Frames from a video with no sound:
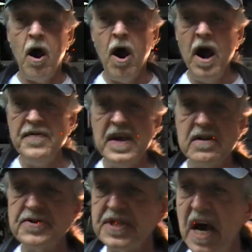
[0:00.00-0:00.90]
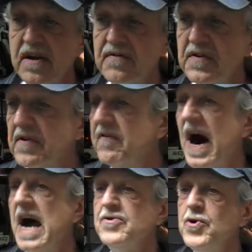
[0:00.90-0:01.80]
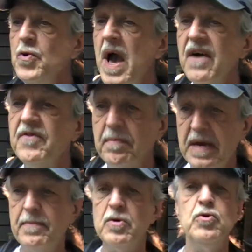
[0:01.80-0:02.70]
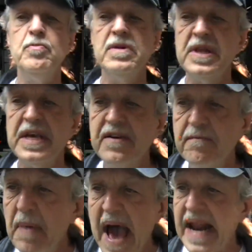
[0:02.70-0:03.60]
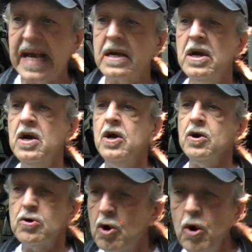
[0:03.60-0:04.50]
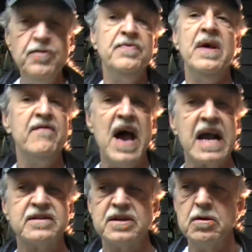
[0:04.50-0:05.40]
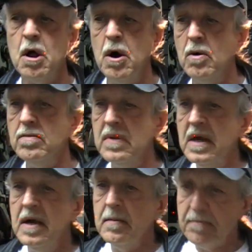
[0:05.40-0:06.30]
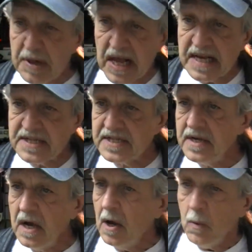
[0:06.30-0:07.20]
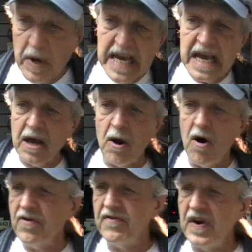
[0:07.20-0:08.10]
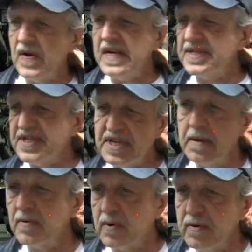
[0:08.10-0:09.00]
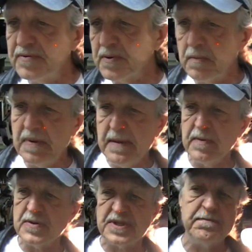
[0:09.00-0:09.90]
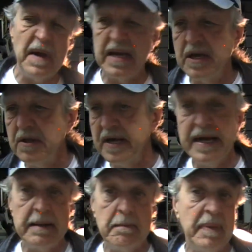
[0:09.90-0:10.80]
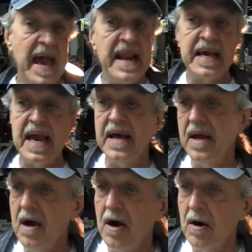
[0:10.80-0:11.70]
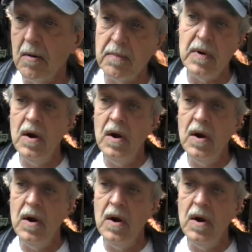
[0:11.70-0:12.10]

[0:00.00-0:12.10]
on the other side of the divide, you have the people who believe Paddock couldn't have acted alone. Plus, we get all the various subgroups where people speculate Paddock had help,